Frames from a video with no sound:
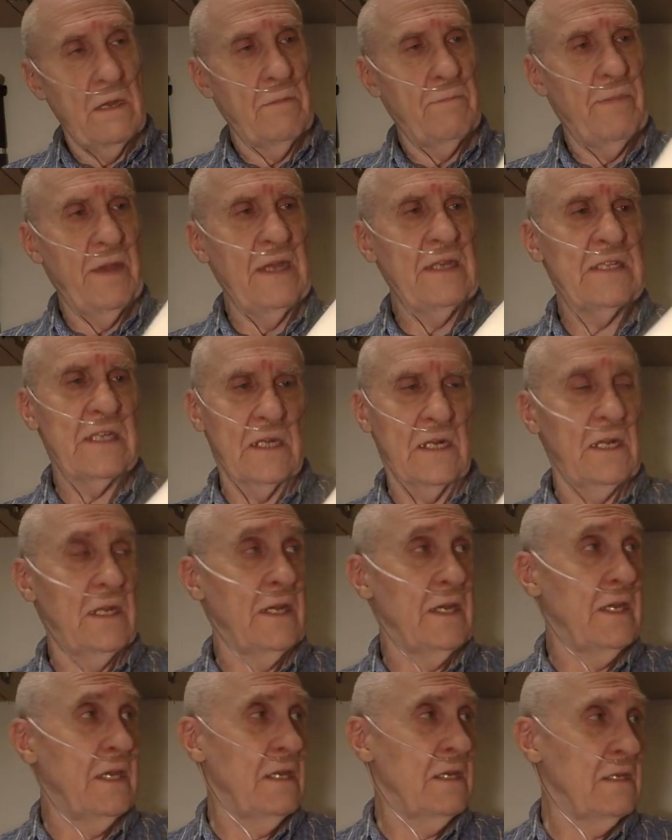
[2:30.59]

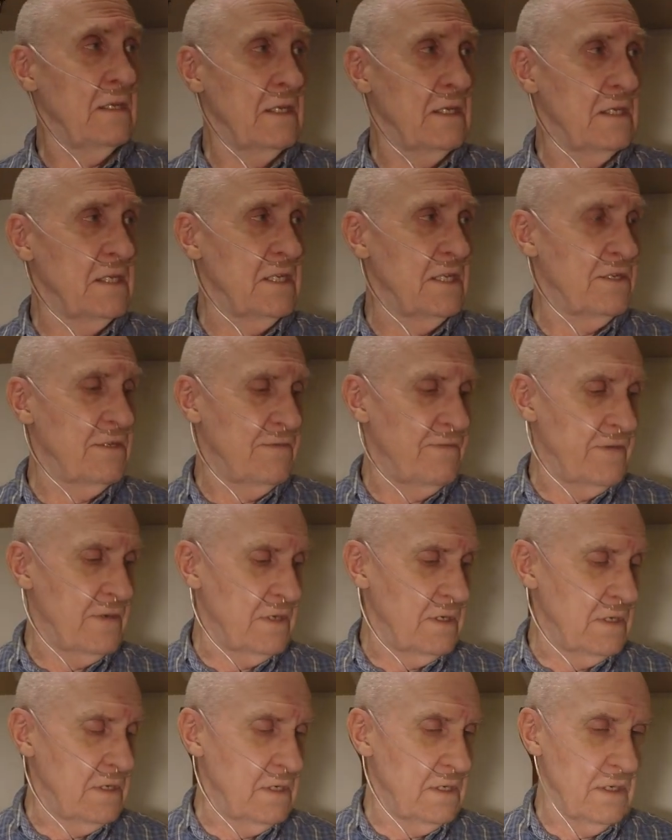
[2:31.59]
Basically, it's just for